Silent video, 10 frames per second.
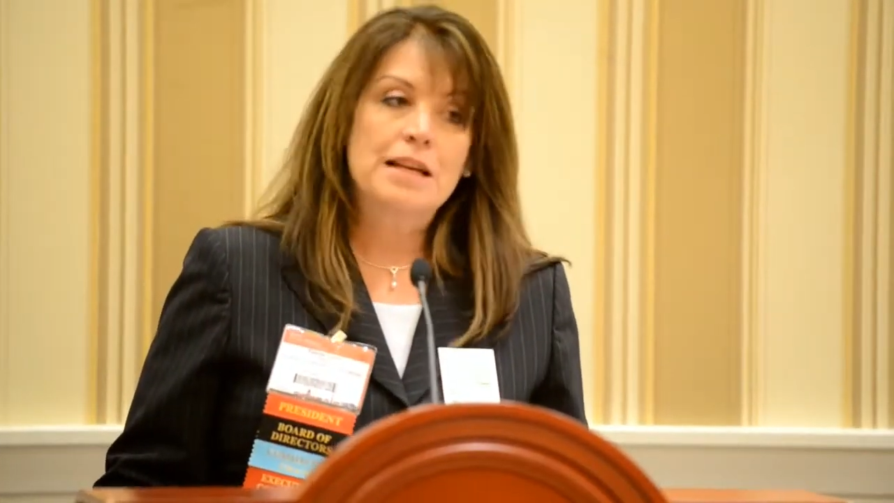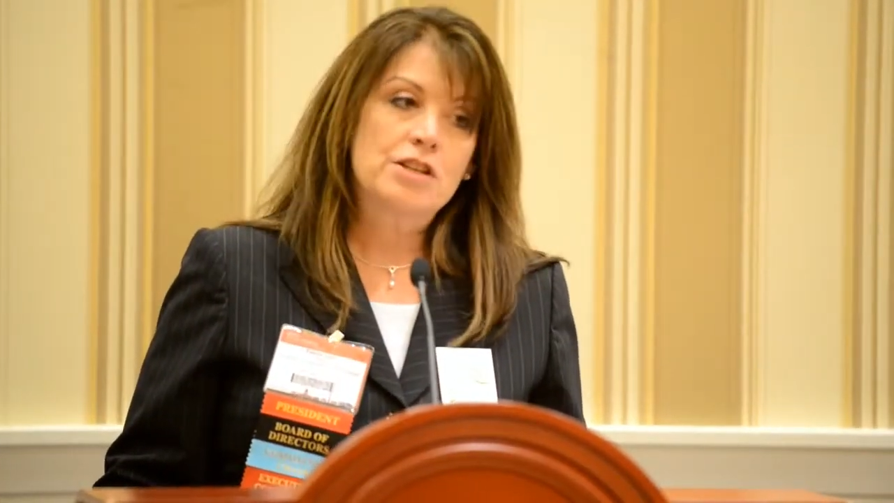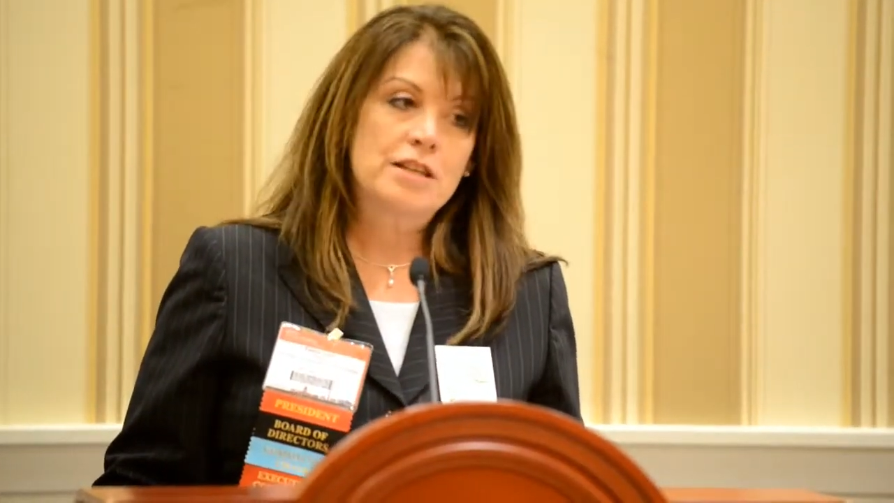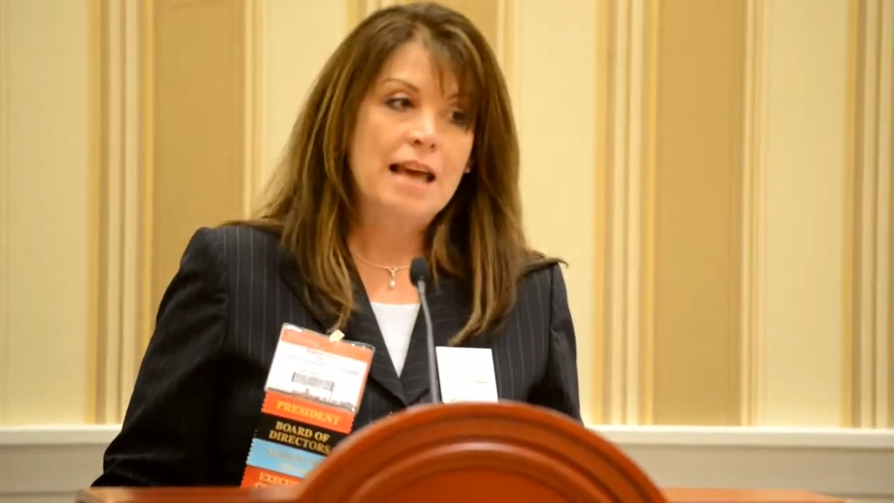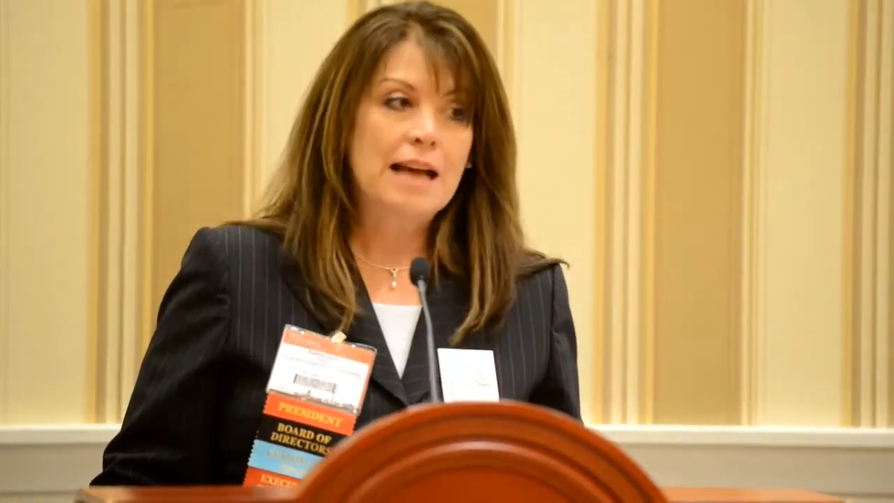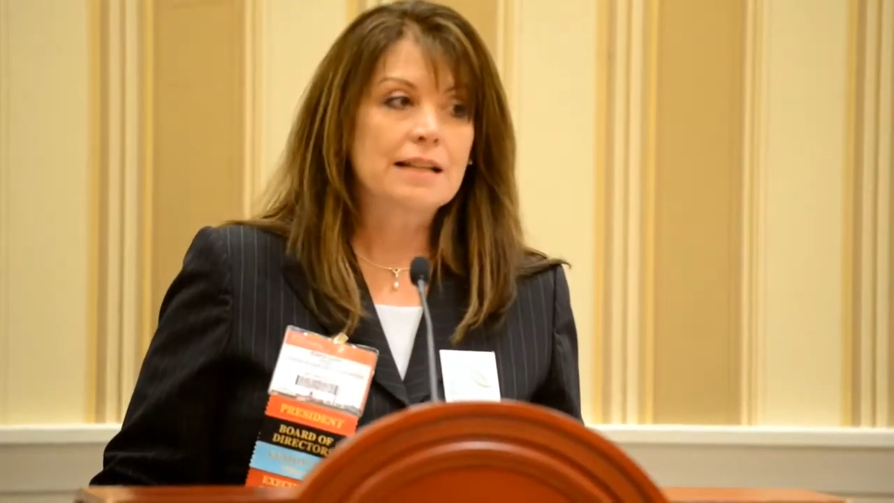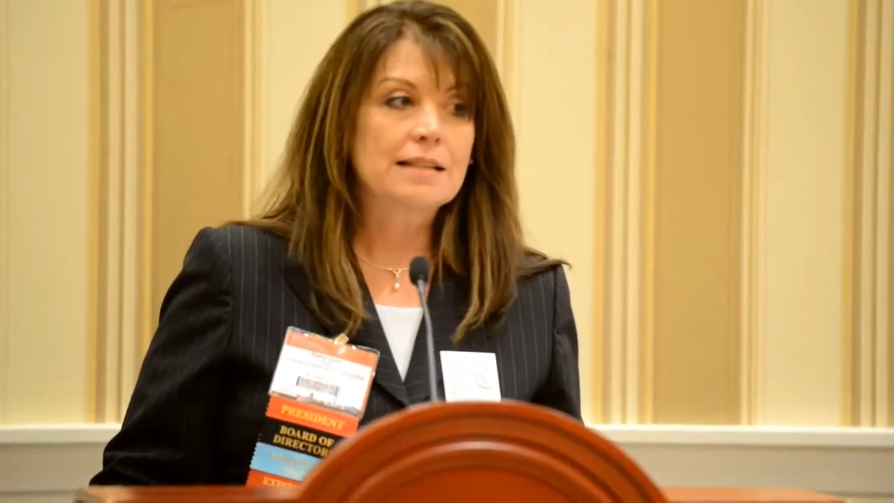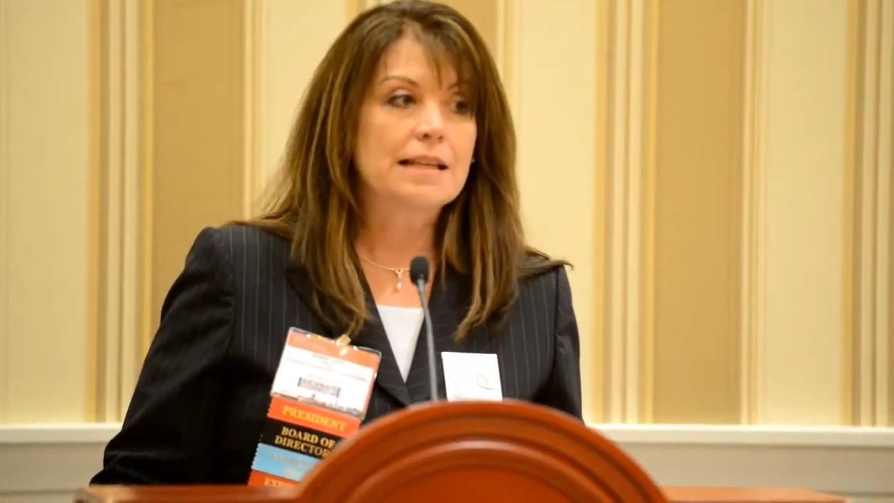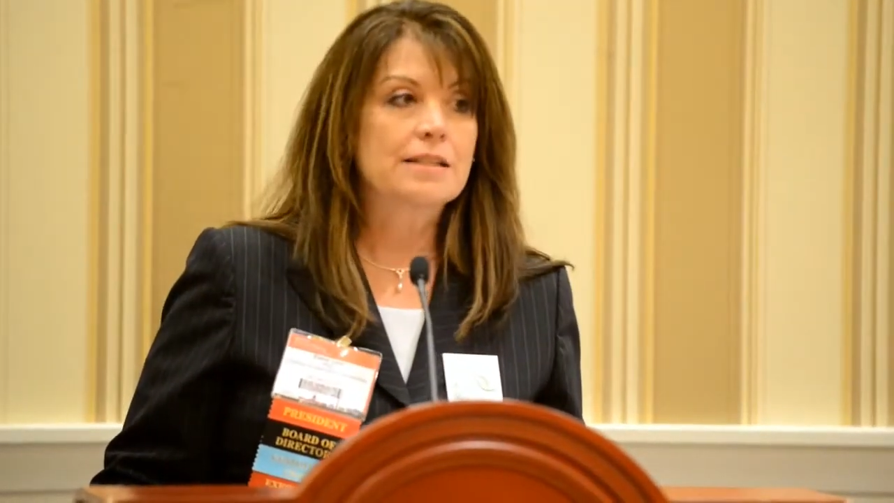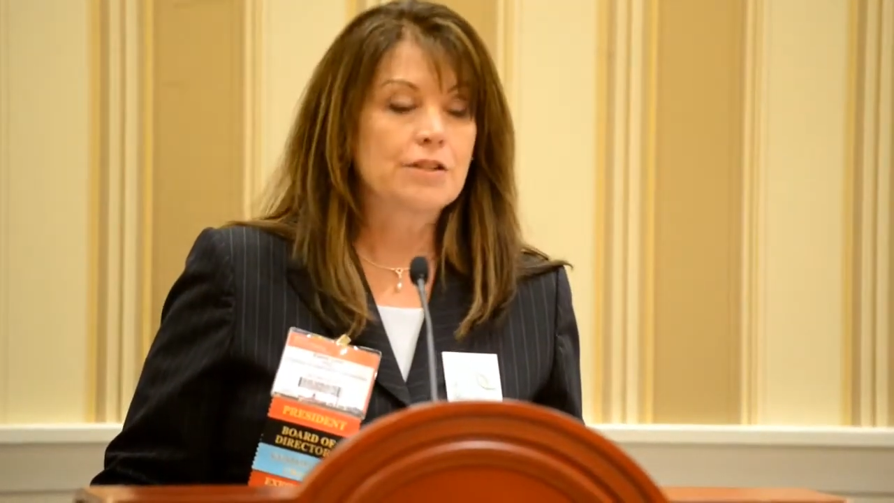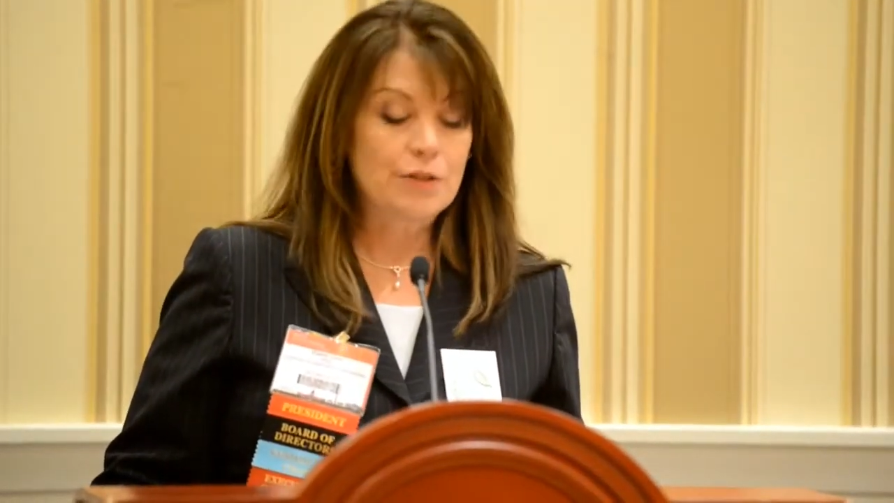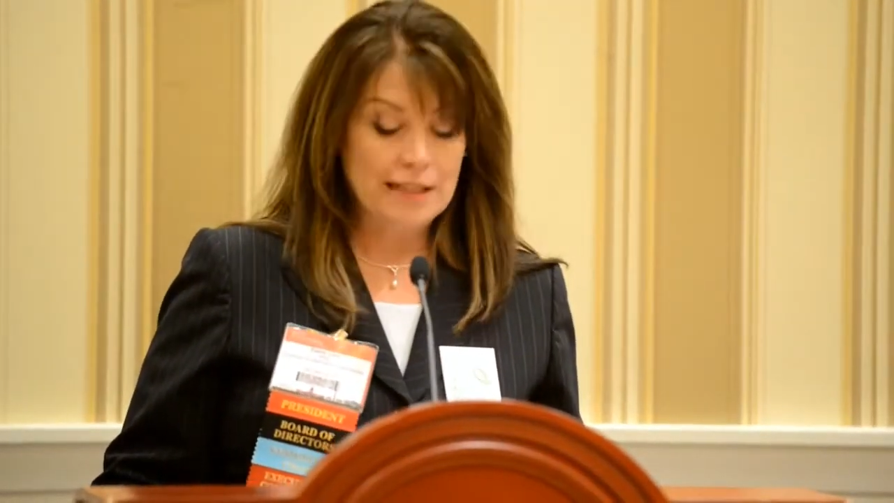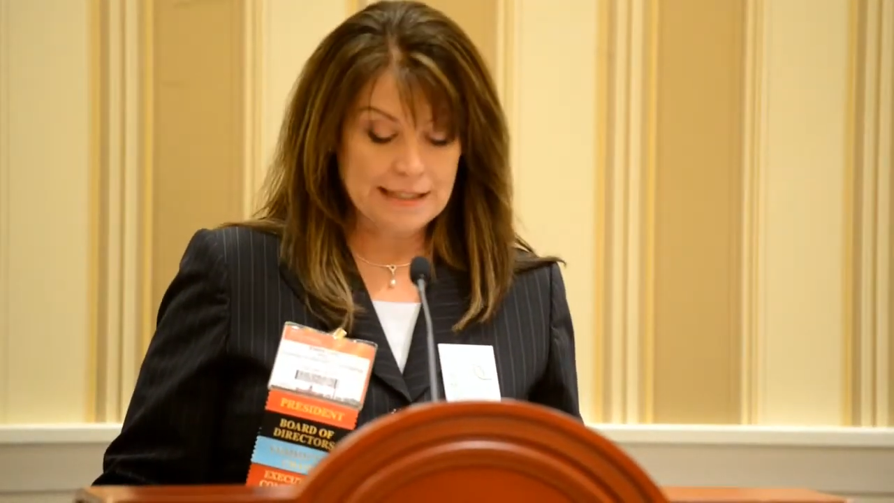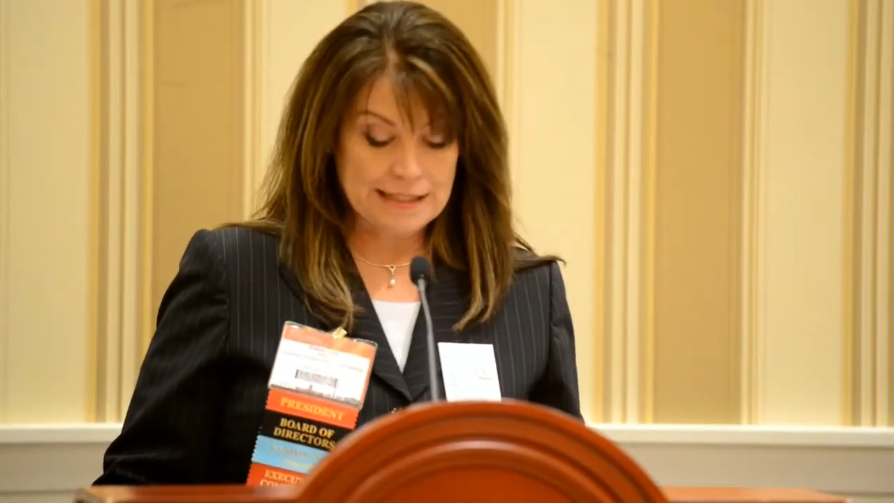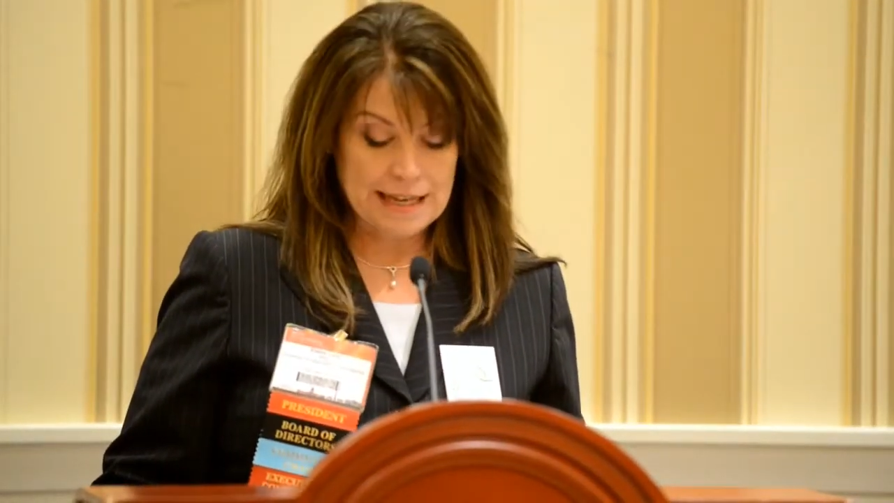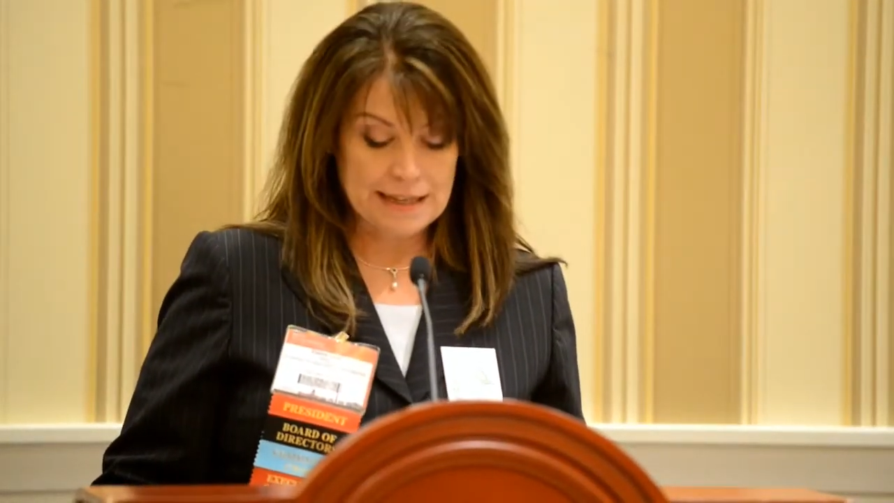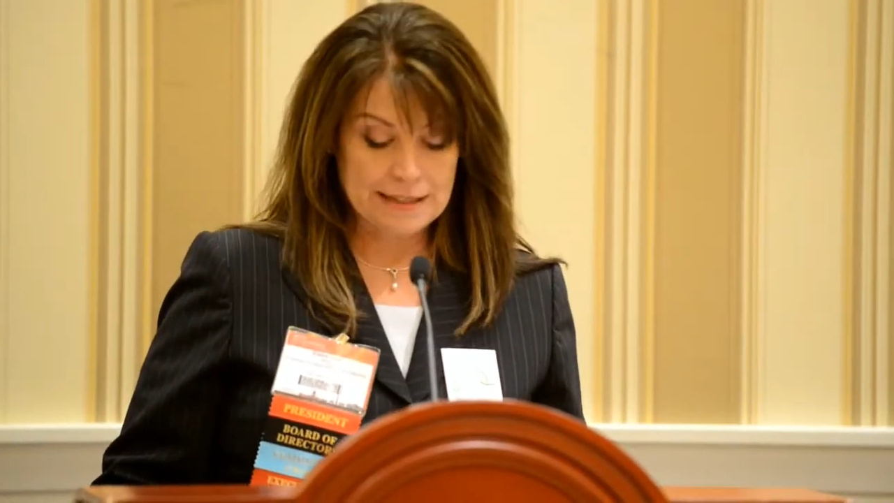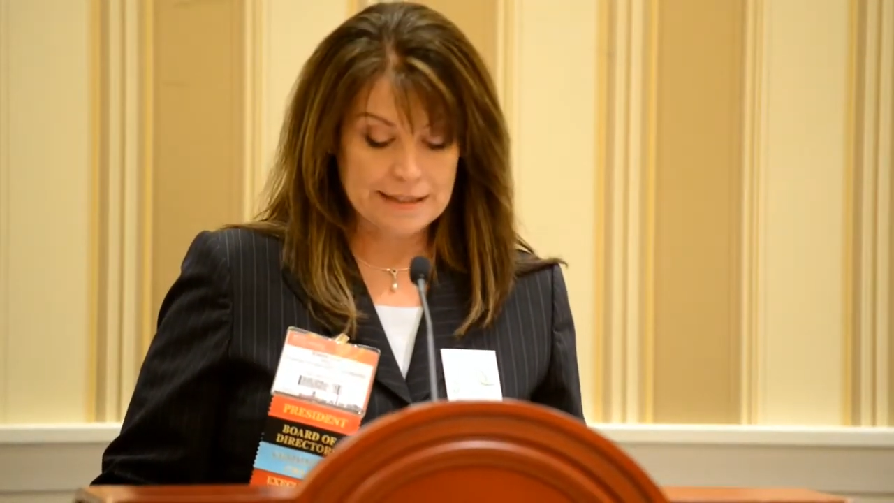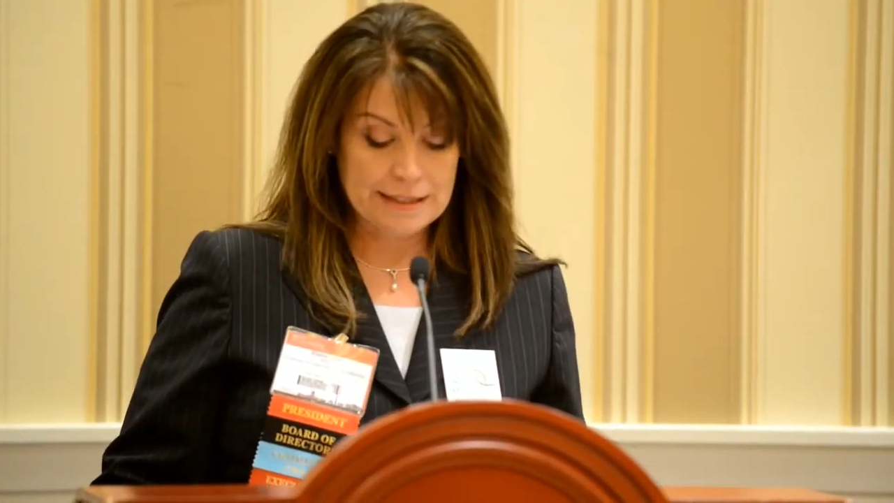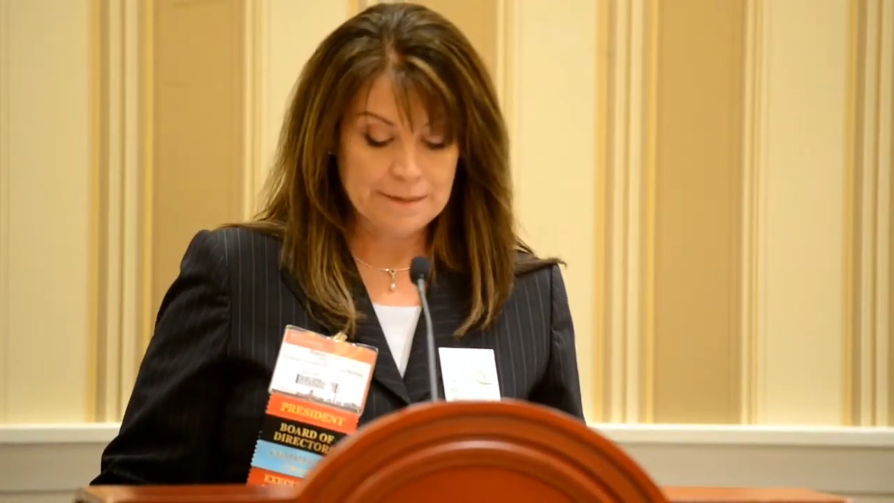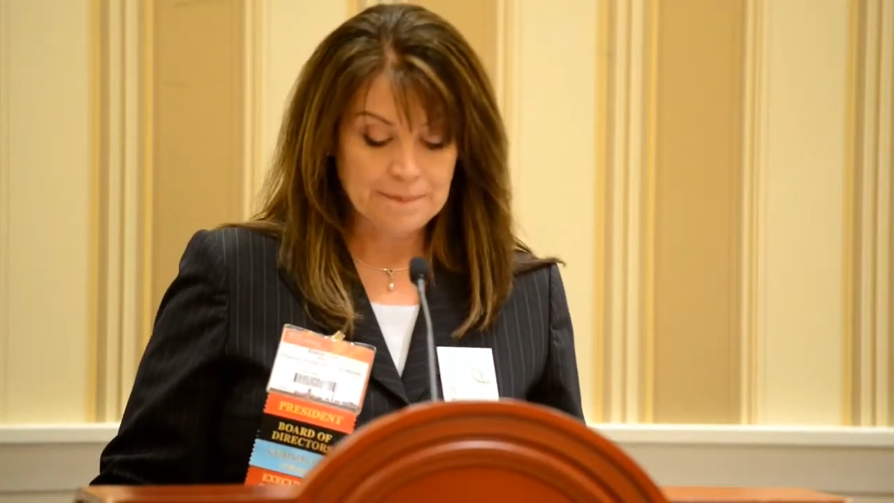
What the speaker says: patient access to these tests.